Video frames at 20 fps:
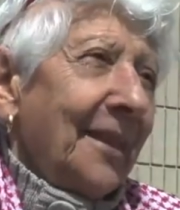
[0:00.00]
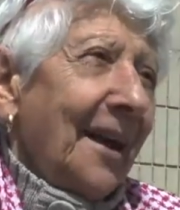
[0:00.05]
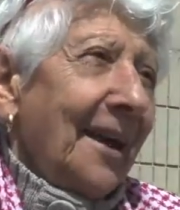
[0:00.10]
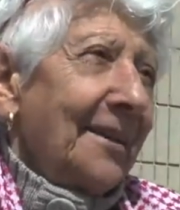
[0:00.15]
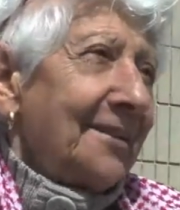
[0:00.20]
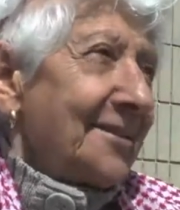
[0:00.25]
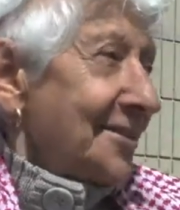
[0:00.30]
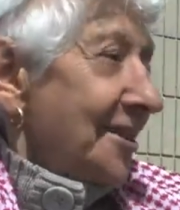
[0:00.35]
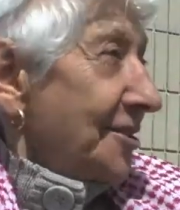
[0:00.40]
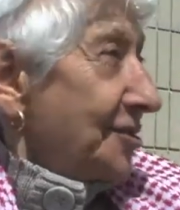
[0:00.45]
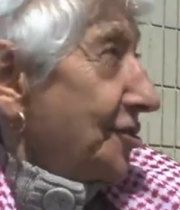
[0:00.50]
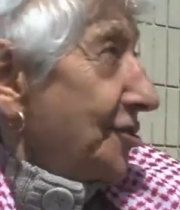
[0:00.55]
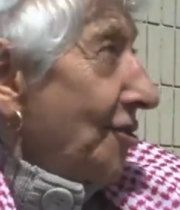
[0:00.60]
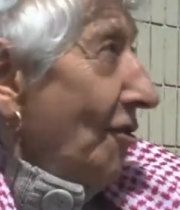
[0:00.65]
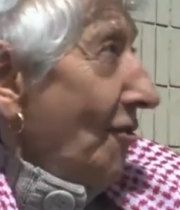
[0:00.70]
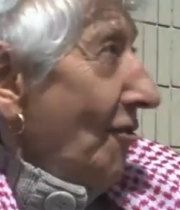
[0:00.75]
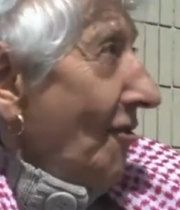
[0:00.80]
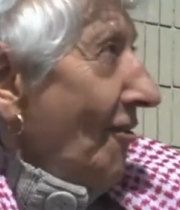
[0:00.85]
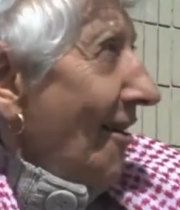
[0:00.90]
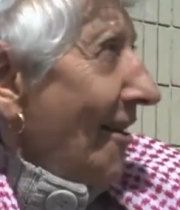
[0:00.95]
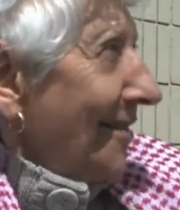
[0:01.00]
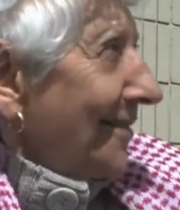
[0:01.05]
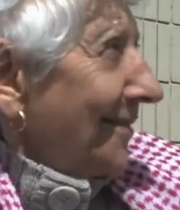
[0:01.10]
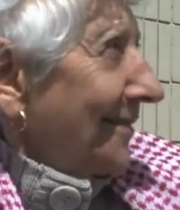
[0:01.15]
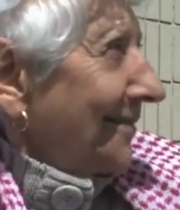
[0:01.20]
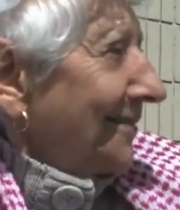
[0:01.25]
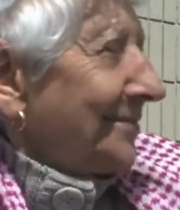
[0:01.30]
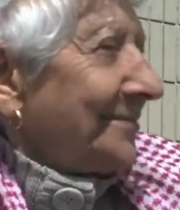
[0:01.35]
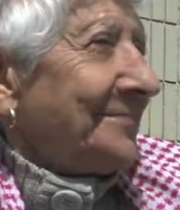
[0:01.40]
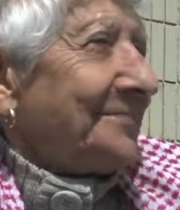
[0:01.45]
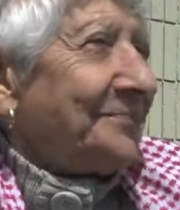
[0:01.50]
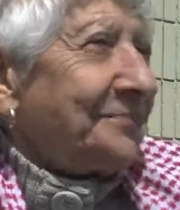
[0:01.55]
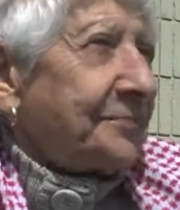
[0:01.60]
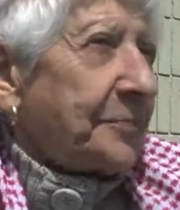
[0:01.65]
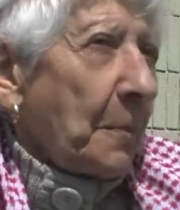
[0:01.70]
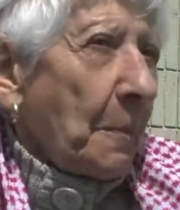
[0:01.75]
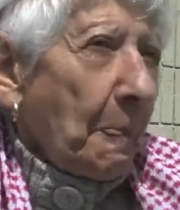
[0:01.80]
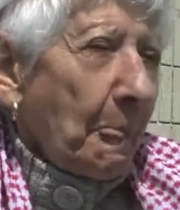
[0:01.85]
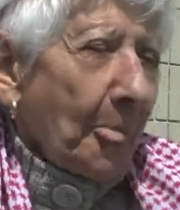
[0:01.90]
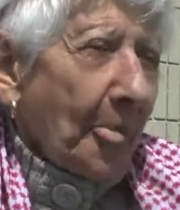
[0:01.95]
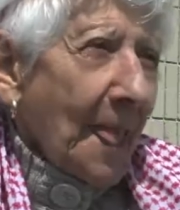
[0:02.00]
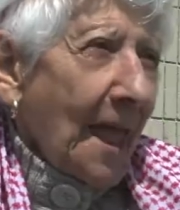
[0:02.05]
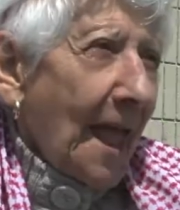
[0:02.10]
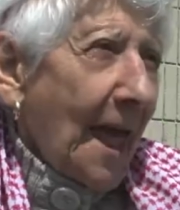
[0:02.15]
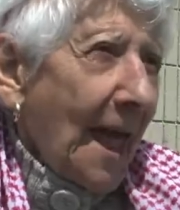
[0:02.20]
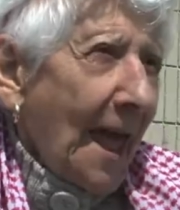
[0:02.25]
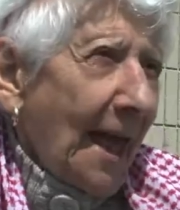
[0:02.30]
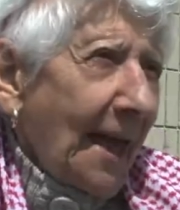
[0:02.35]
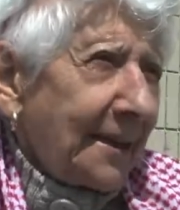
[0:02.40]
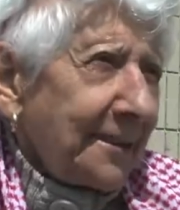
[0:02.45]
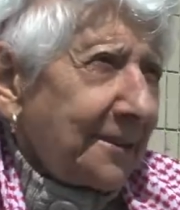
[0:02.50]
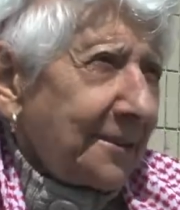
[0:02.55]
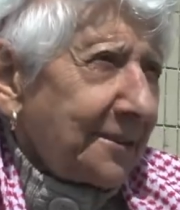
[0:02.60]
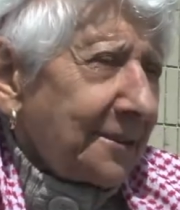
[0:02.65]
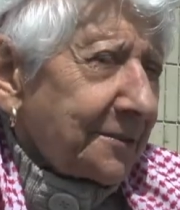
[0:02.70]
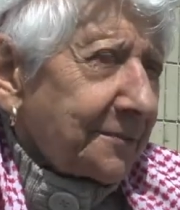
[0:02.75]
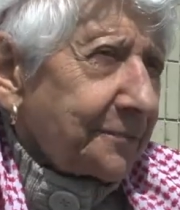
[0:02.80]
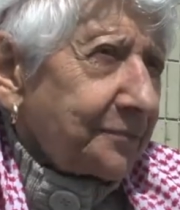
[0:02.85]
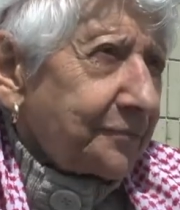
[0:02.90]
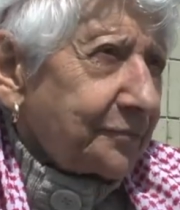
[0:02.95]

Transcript: I said, "Sure." And